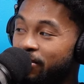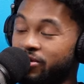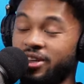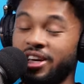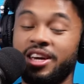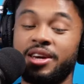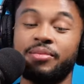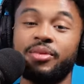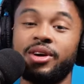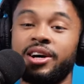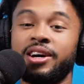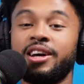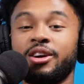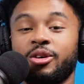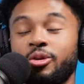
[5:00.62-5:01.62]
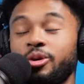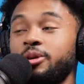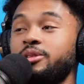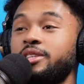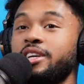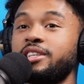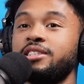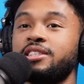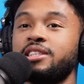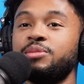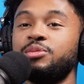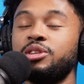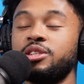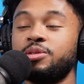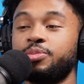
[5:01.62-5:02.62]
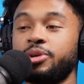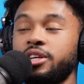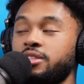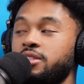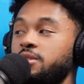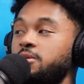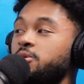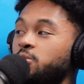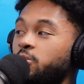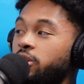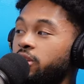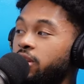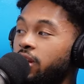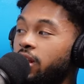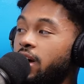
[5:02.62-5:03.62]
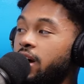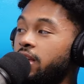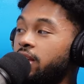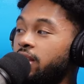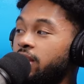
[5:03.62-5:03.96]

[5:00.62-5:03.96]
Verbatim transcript: I'm saying, bro. Corey was actually sending me his picks. He was winning a lot.